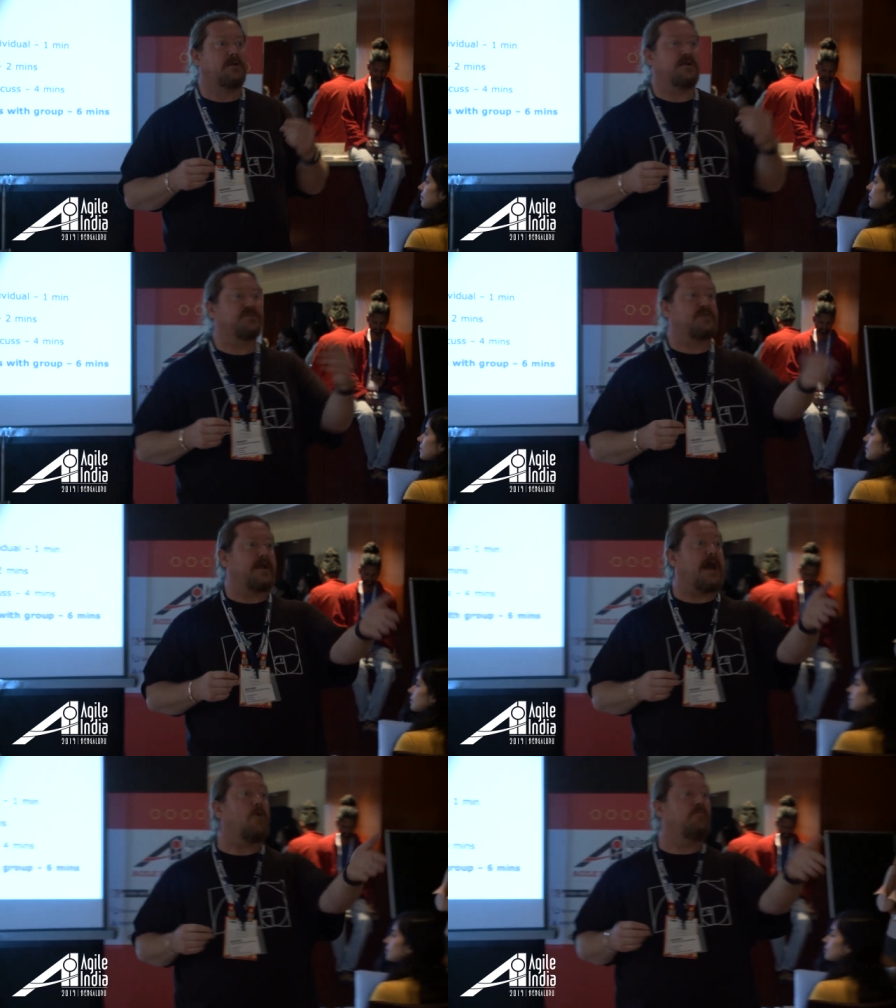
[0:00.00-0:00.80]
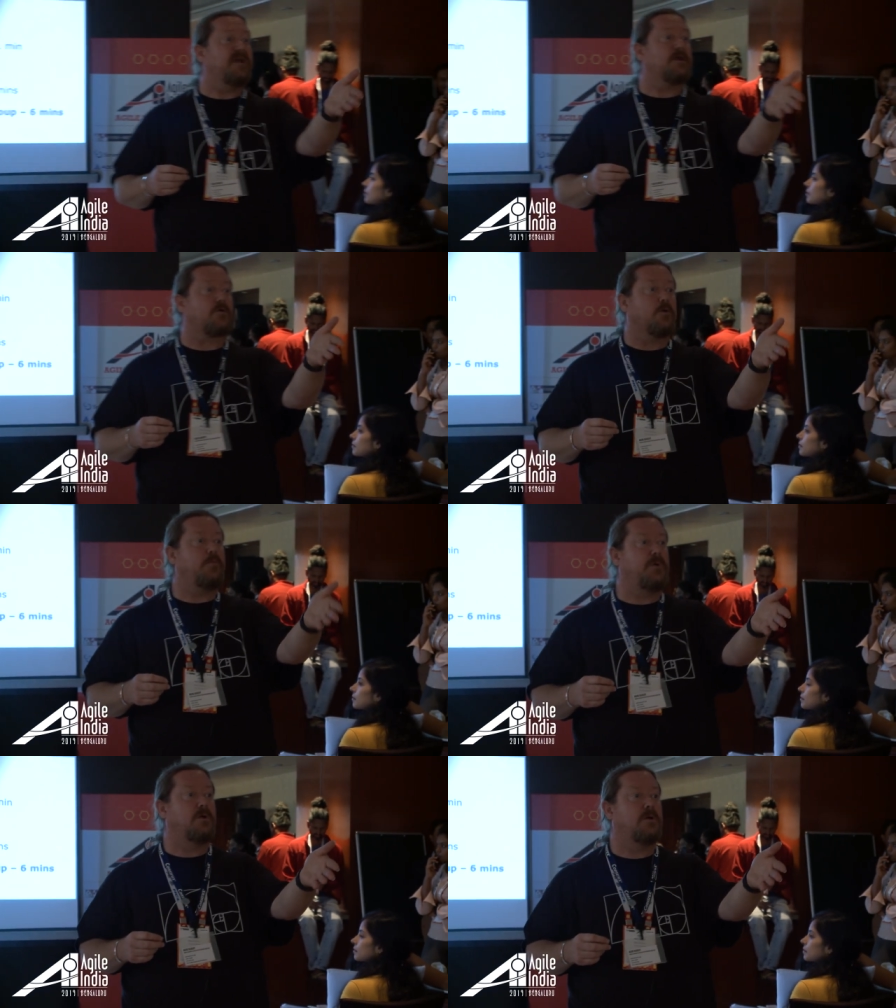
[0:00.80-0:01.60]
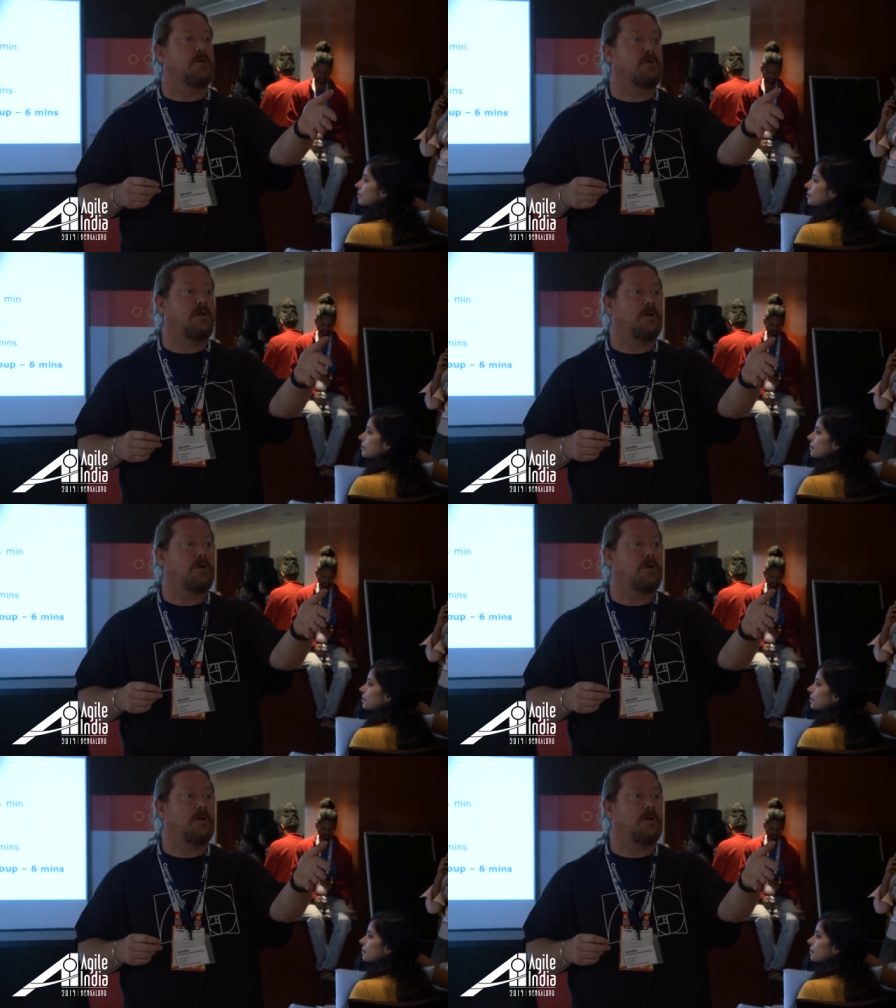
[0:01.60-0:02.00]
Now, you said how big a group? Yeah.